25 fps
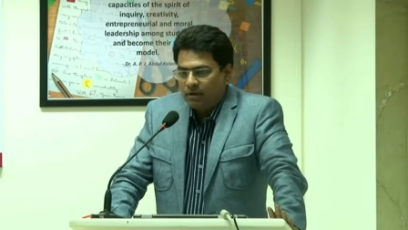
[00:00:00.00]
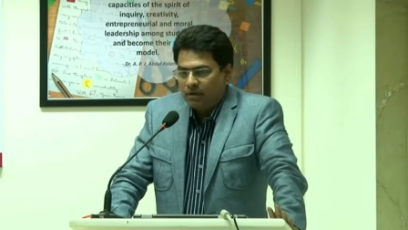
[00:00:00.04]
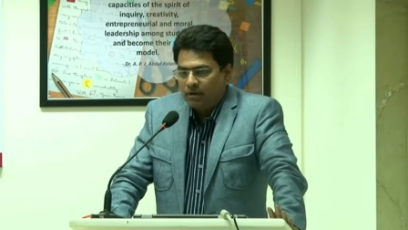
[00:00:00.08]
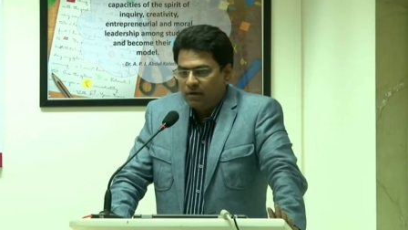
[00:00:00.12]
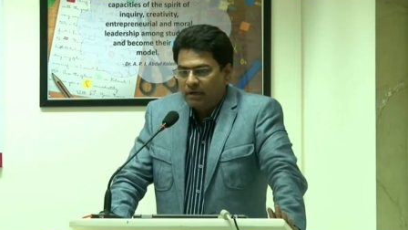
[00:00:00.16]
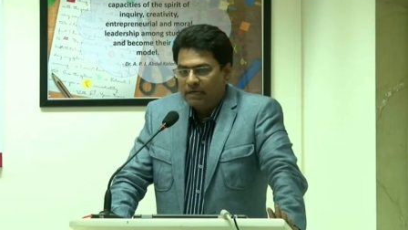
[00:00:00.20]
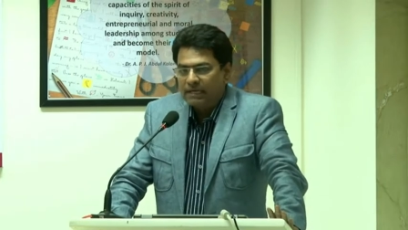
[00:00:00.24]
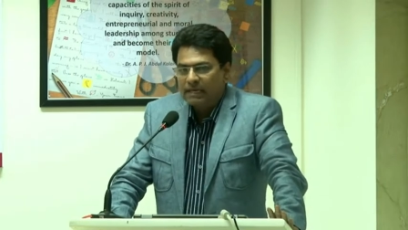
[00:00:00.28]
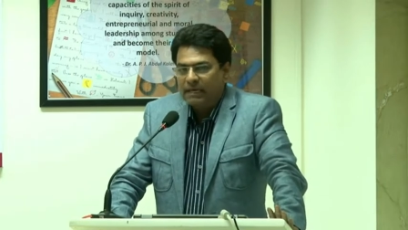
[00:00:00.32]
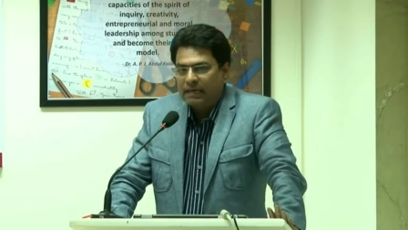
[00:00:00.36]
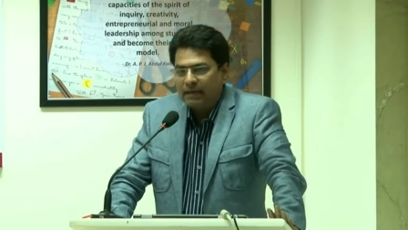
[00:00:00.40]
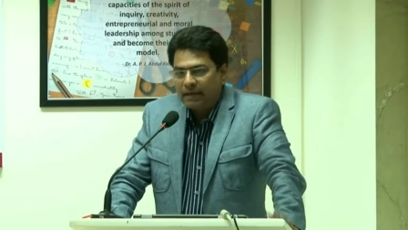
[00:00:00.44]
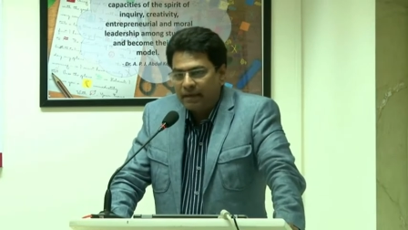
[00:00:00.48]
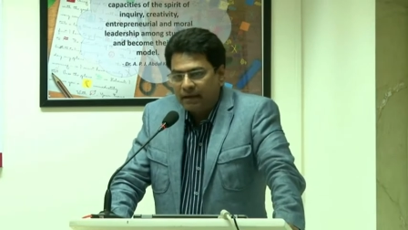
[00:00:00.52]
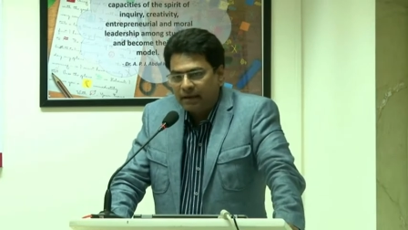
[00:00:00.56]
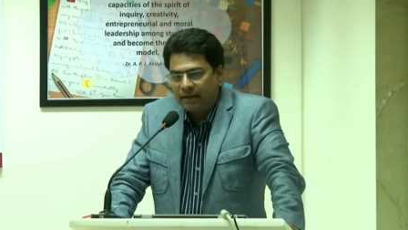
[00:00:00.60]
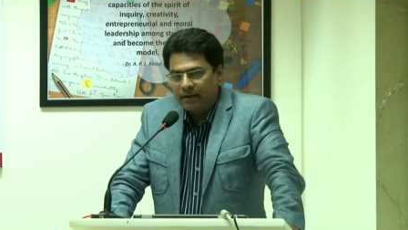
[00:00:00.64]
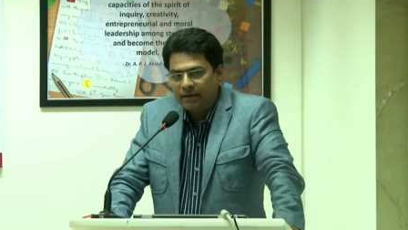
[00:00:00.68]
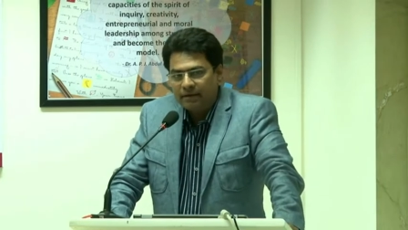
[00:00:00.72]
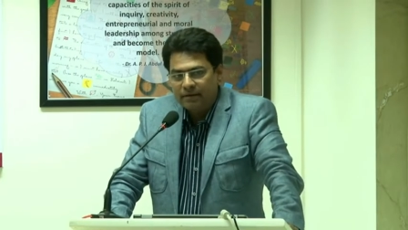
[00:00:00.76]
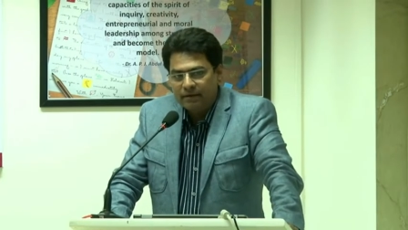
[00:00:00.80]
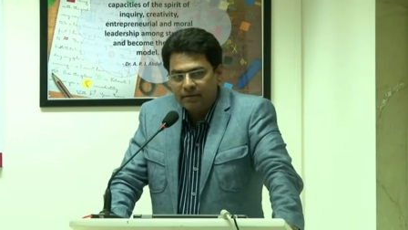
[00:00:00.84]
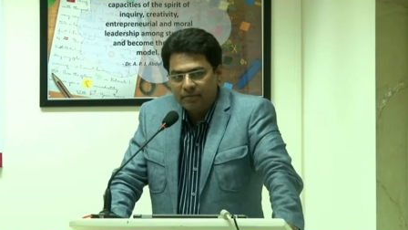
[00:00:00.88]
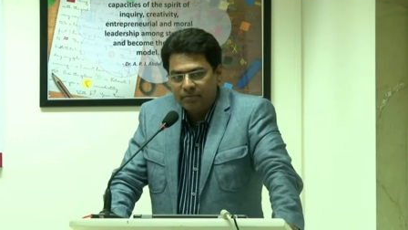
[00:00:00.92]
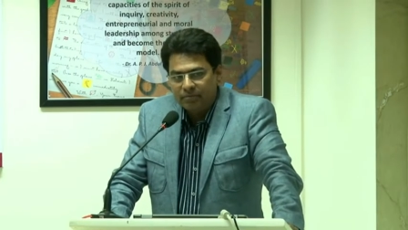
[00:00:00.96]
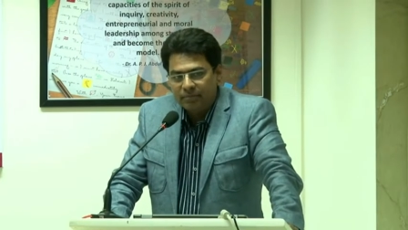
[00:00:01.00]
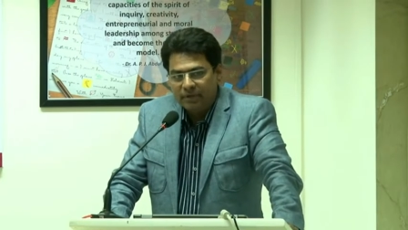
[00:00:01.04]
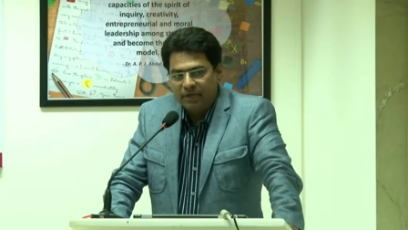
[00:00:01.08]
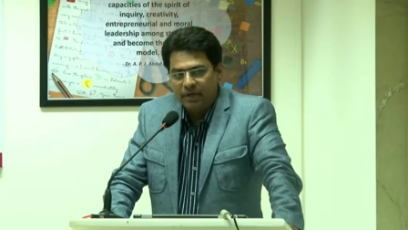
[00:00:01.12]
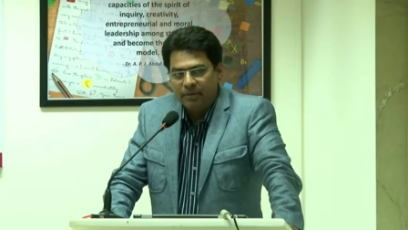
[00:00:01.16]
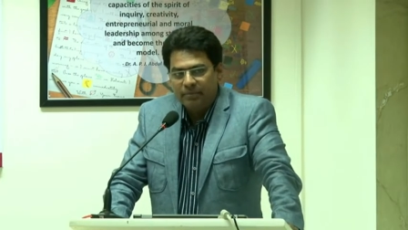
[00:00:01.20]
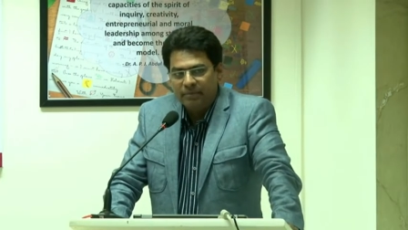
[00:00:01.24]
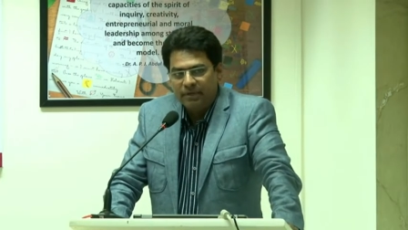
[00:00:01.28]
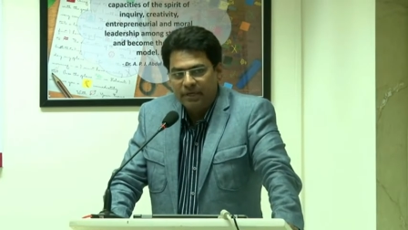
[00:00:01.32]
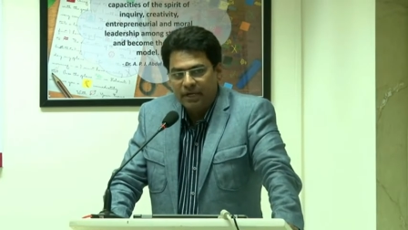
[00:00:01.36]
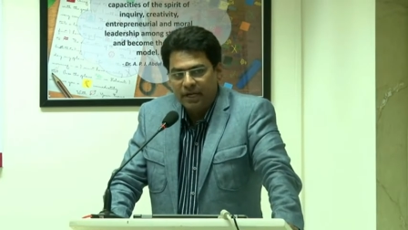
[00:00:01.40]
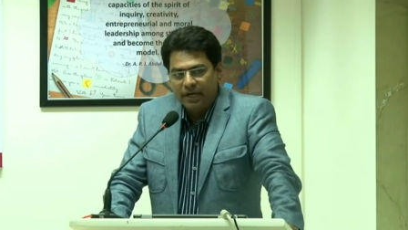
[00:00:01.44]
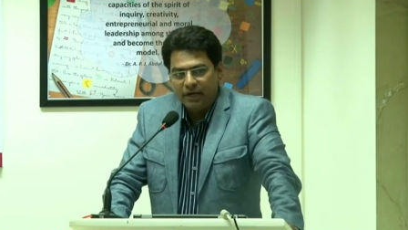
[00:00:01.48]
a cleric
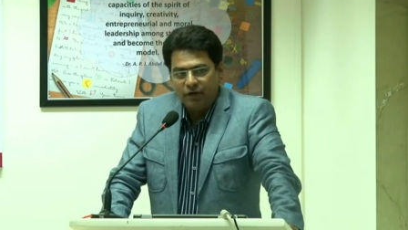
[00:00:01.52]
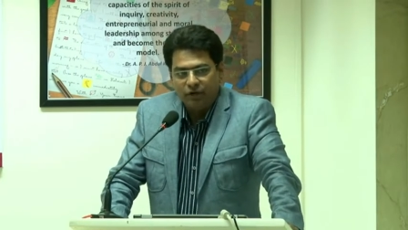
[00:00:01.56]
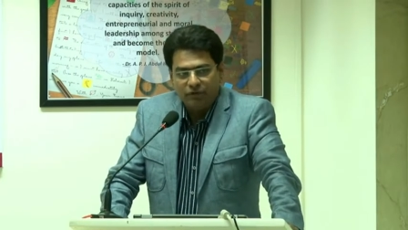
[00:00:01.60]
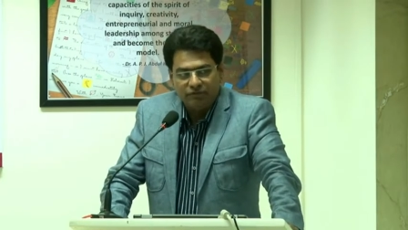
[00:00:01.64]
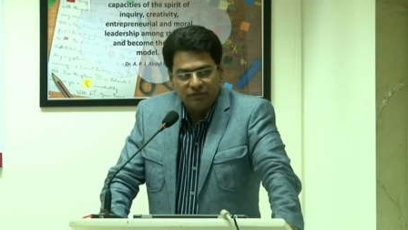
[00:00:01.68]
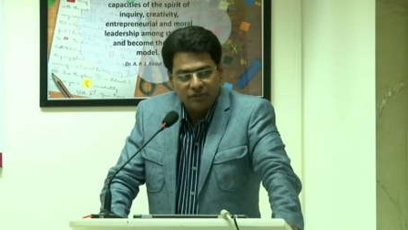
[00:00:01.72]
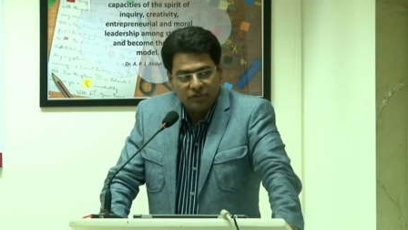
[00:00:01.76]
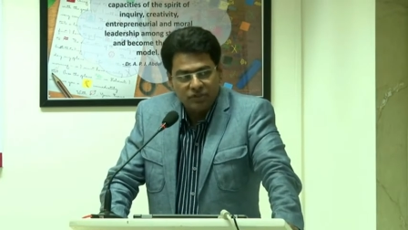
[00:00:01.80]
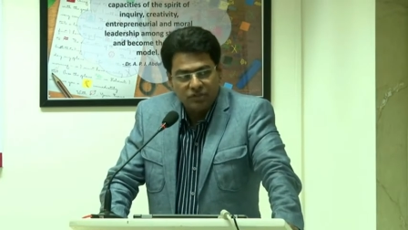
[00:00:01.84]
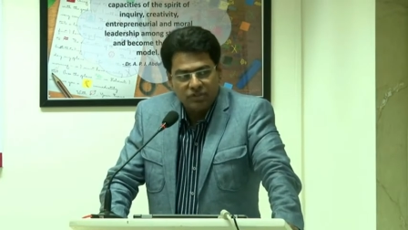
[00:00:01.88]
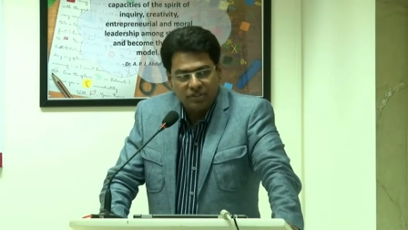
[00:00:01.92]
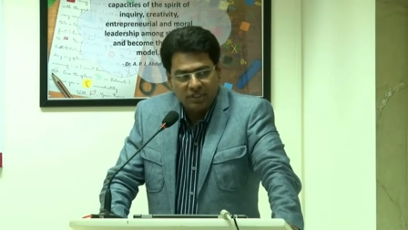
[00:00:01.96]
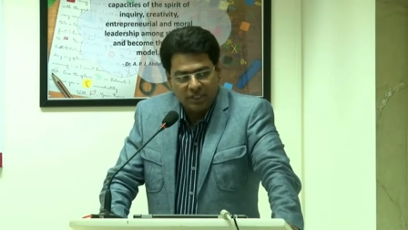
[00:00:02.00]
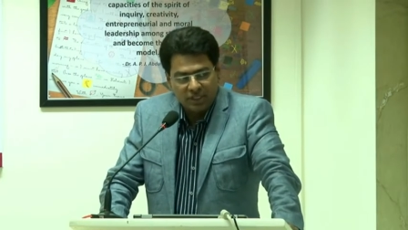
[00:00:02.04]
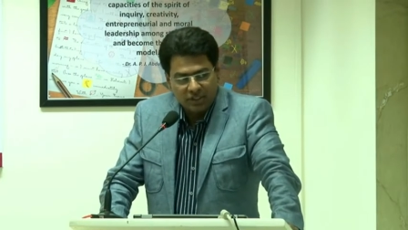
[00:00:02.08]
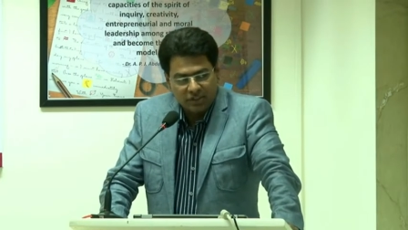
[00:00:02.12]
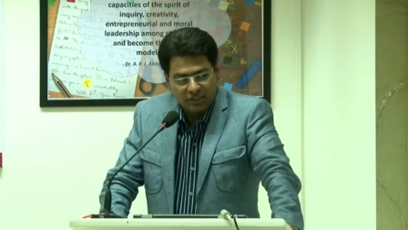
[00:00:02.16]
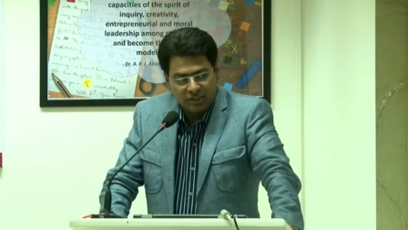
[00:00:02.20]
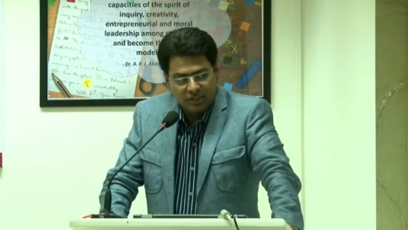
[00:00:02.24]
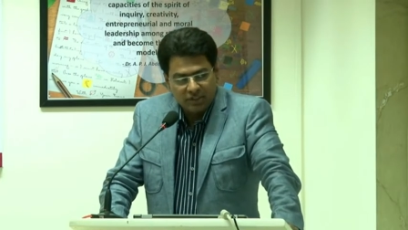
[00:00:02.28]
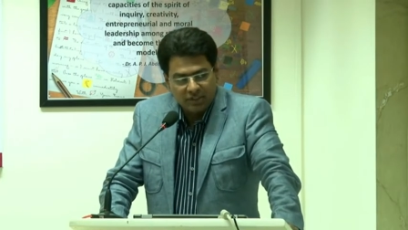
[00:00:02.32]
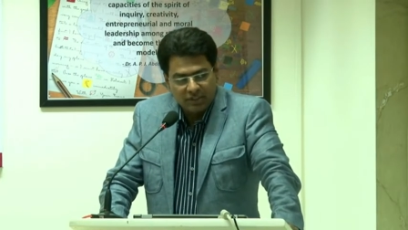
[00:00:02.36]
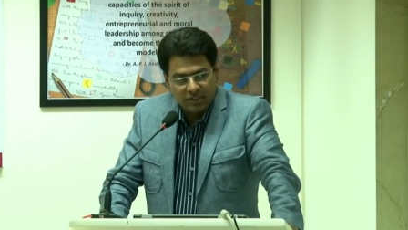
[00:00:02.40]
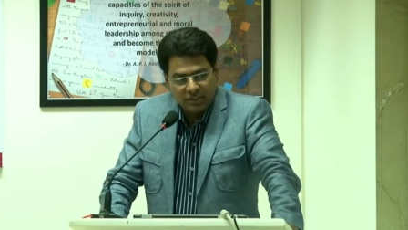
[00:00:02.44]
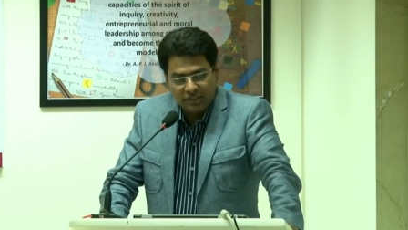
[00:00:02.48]
becoming head of the state.